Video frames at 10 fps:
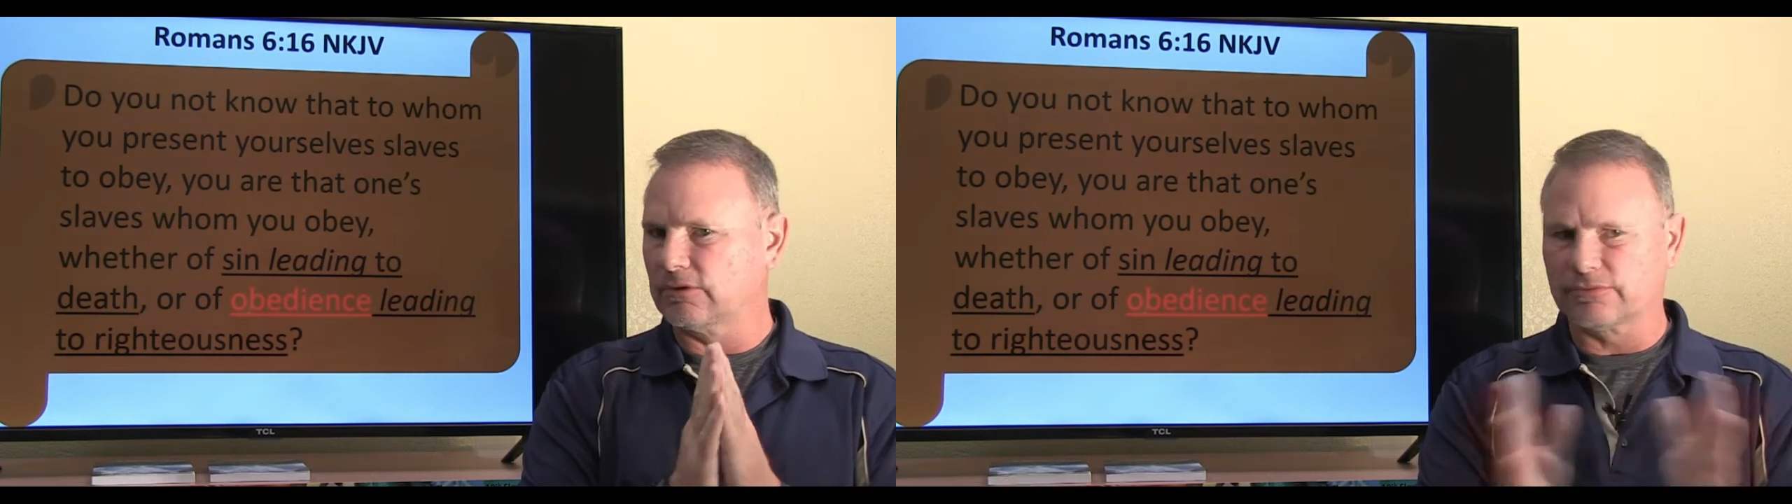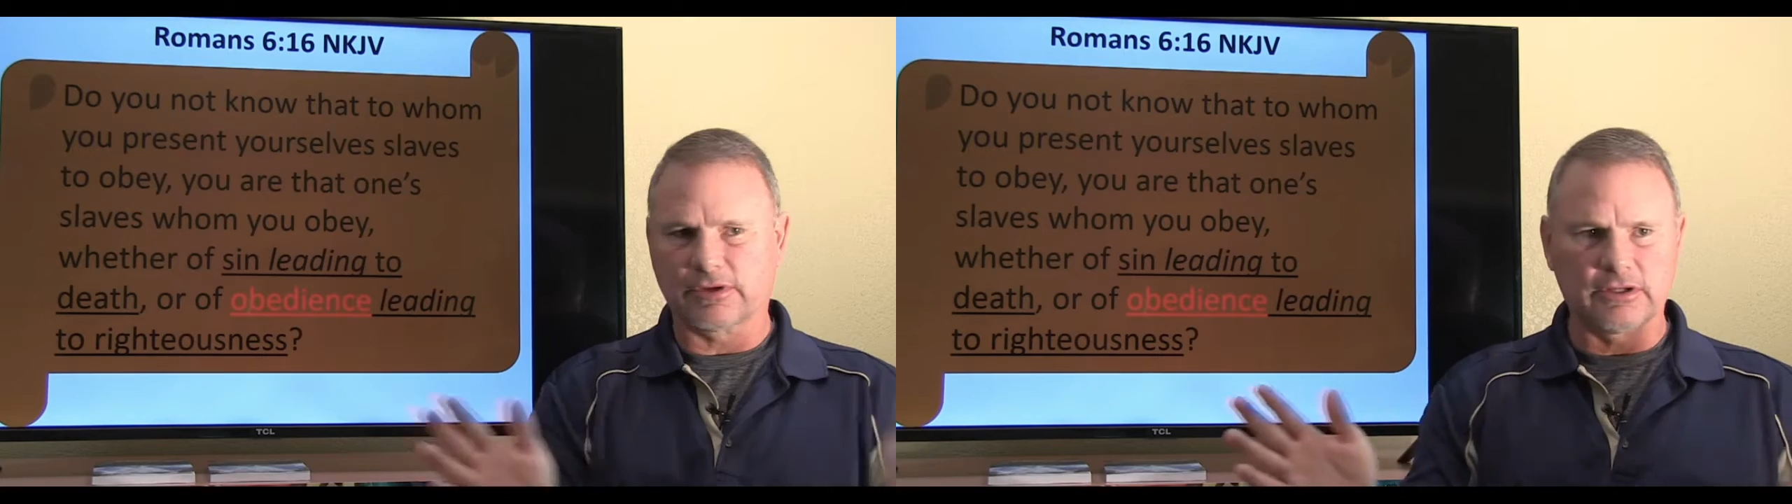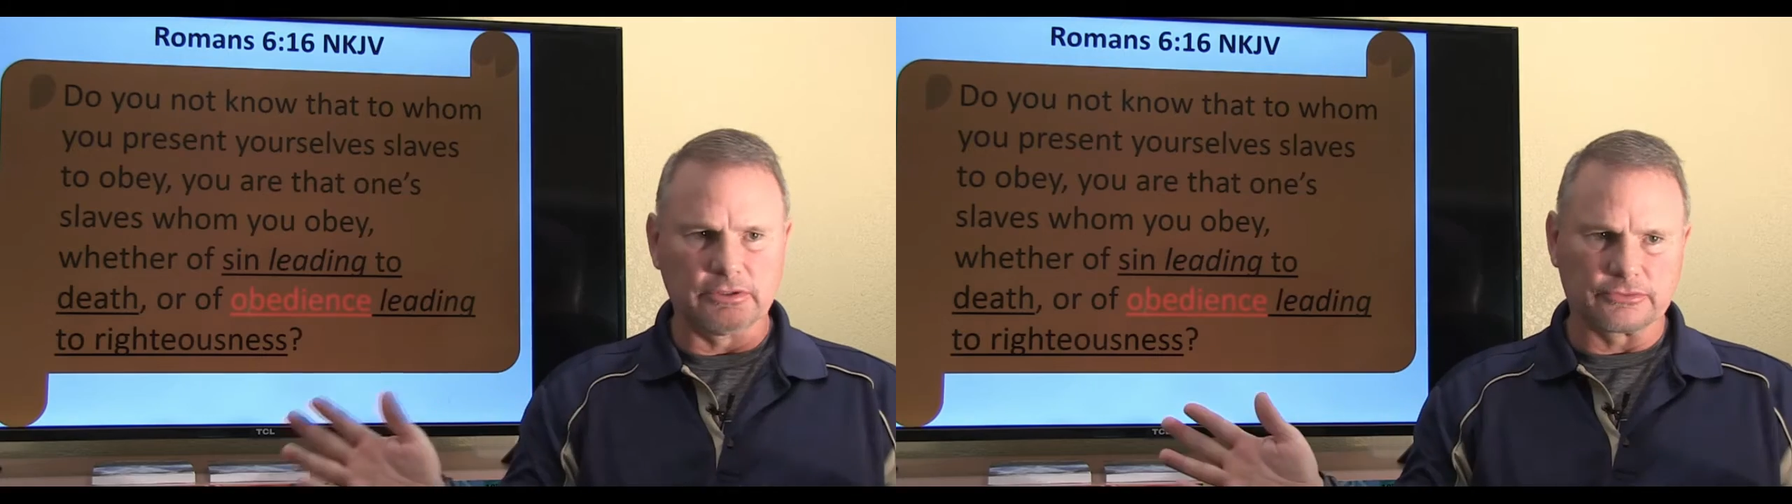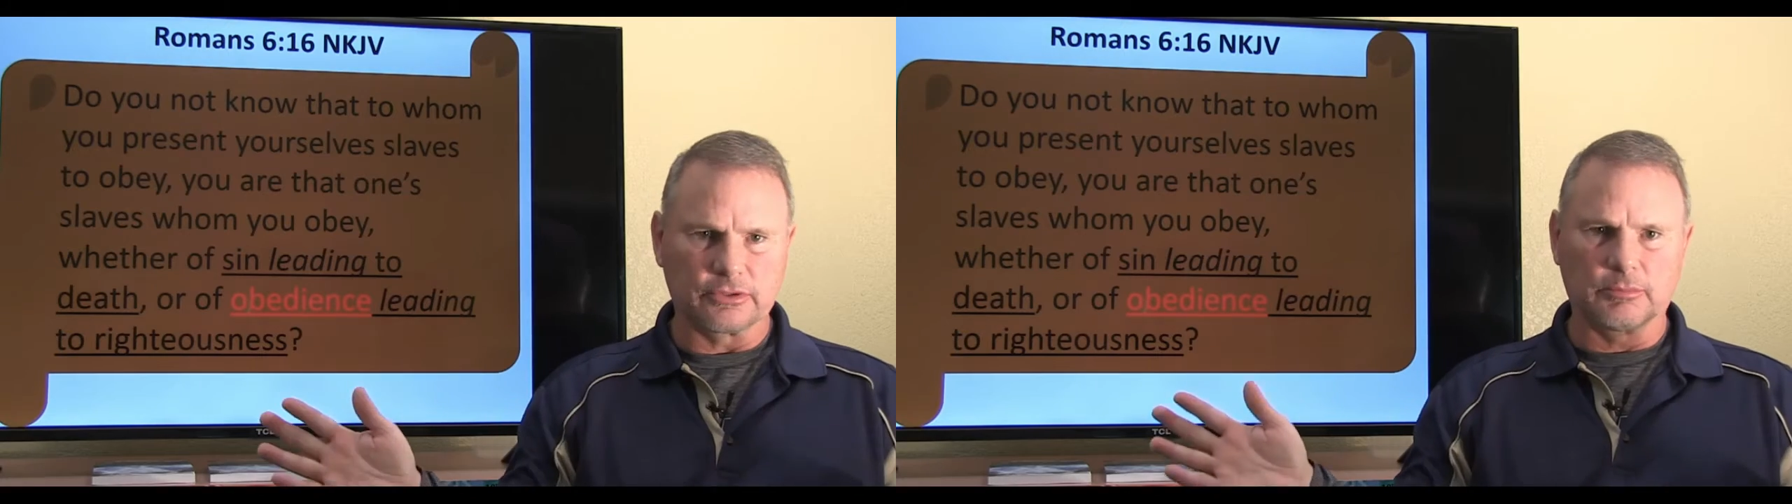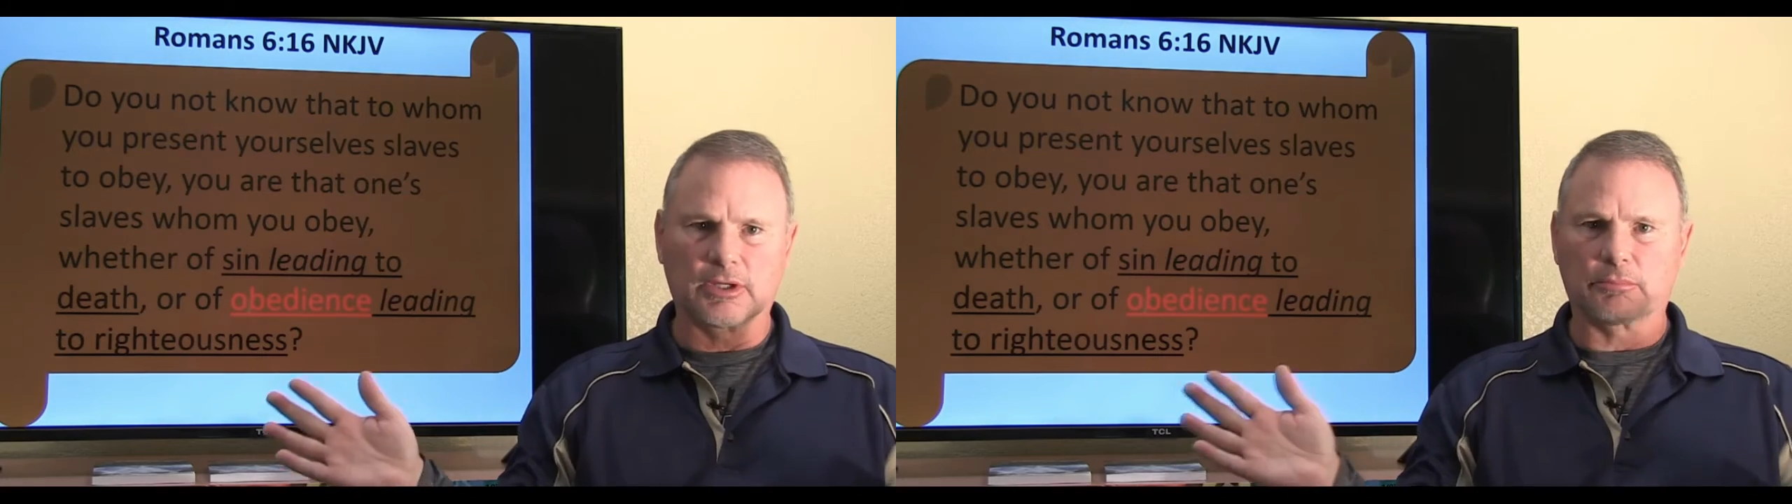You say your
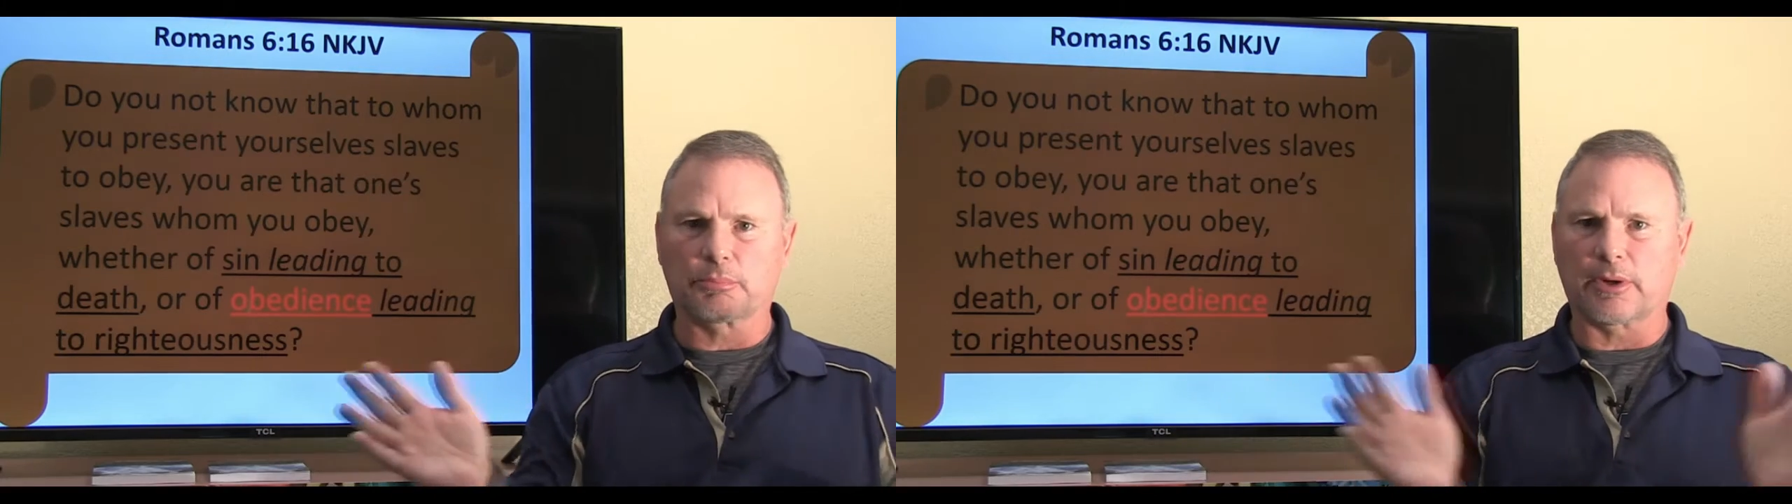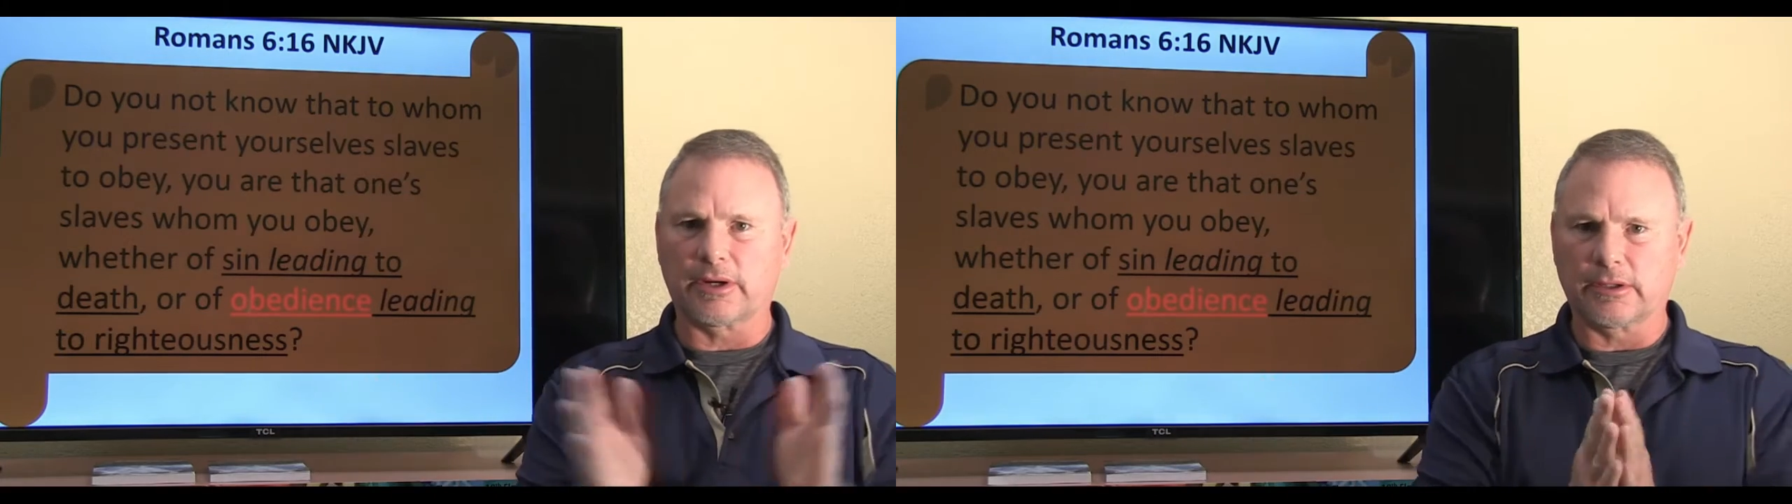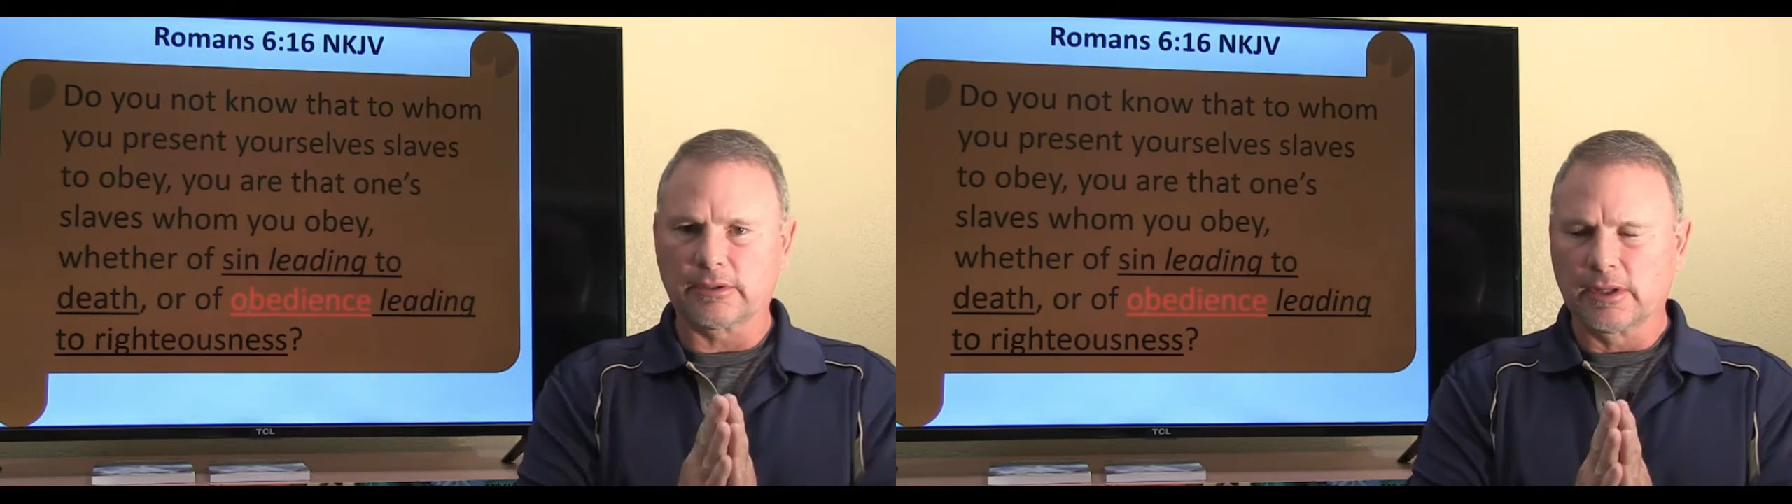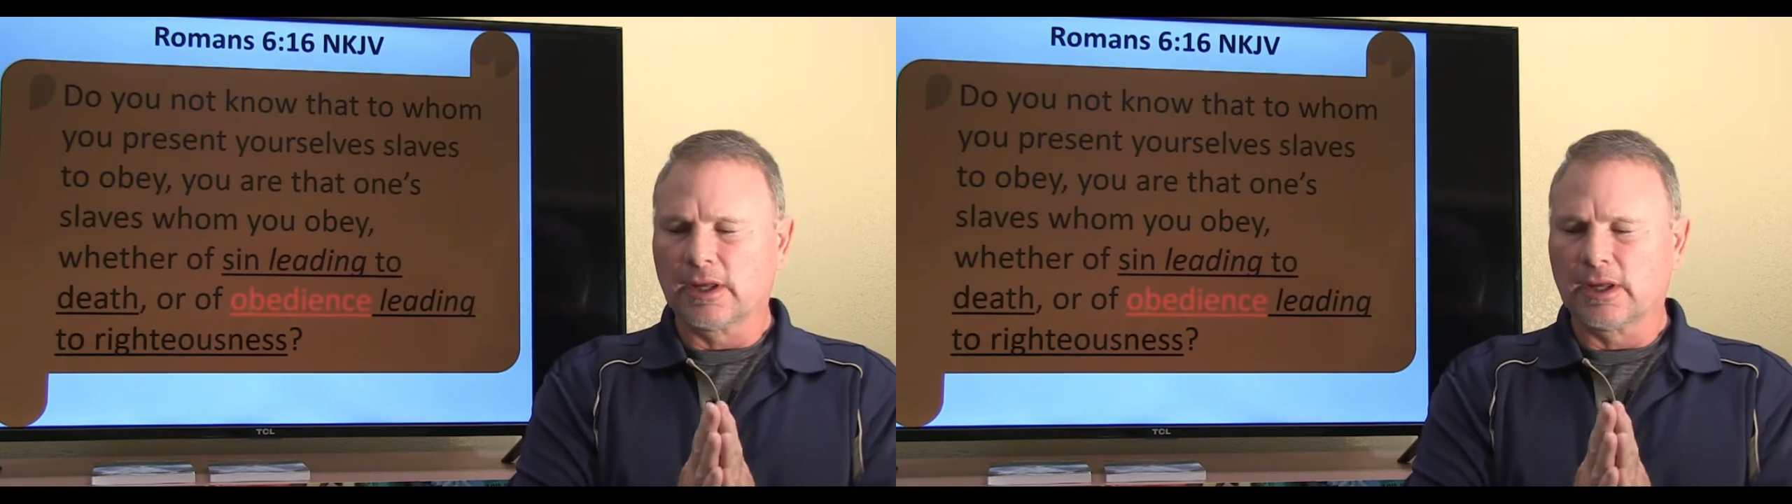2-minute prayer,